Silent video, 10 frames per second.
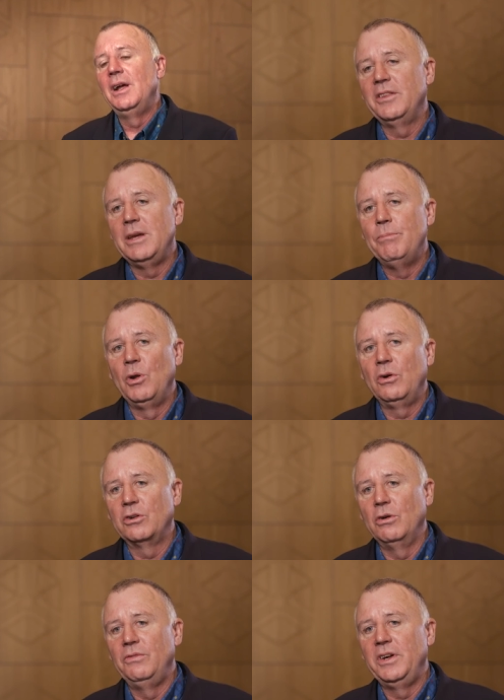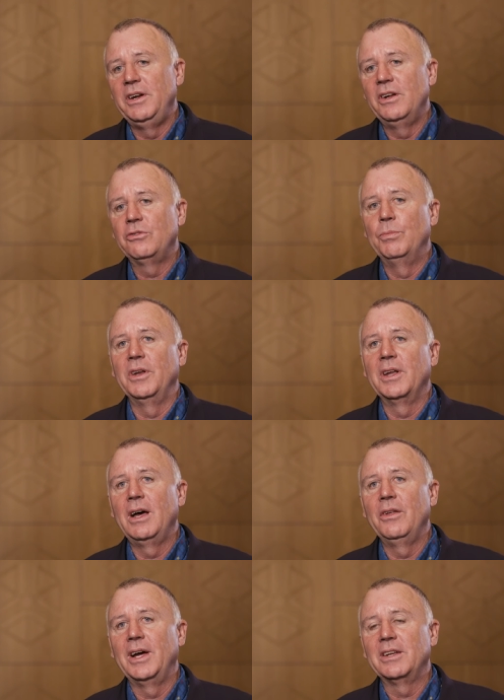they blocked off areas, but
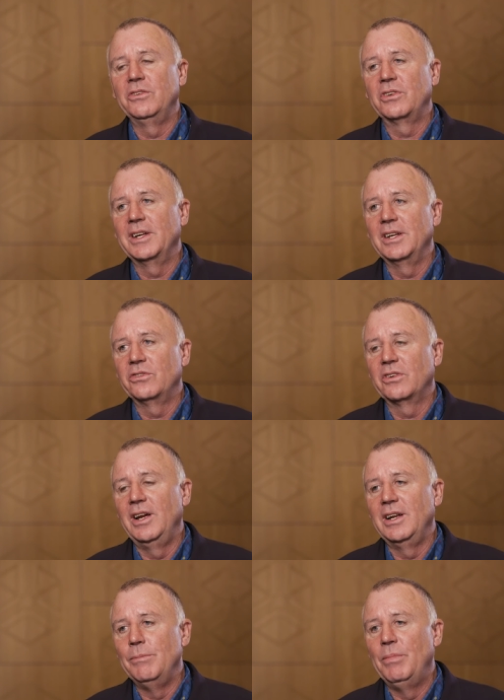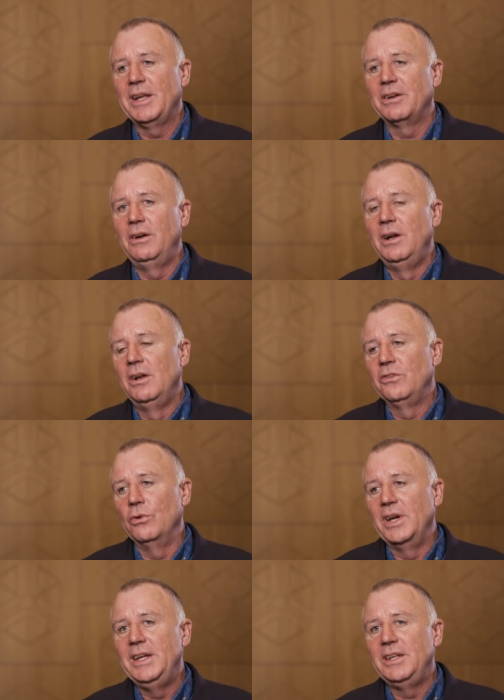now that is getting slightly better,
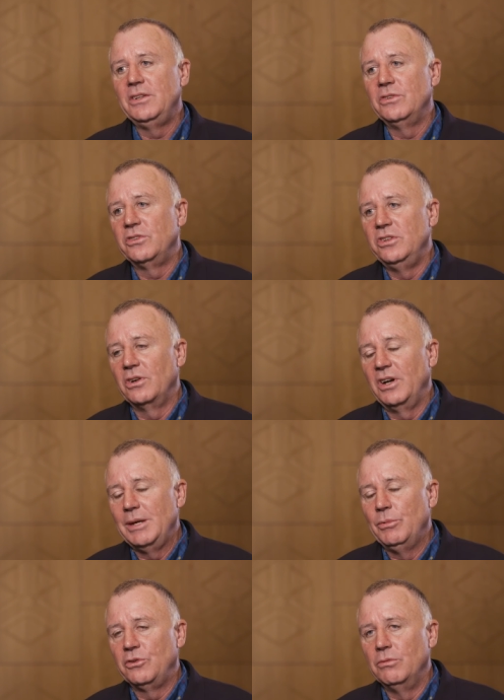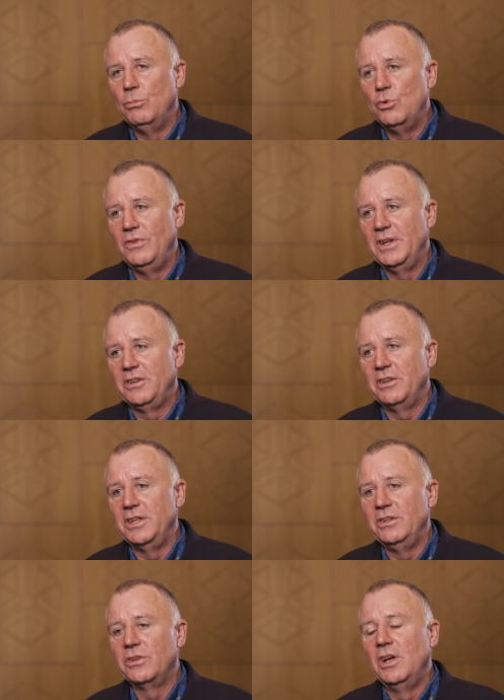so aid agencies are able to move into
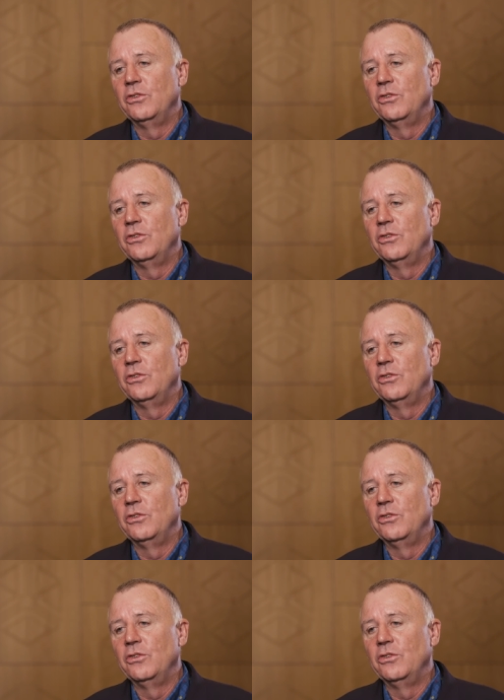these.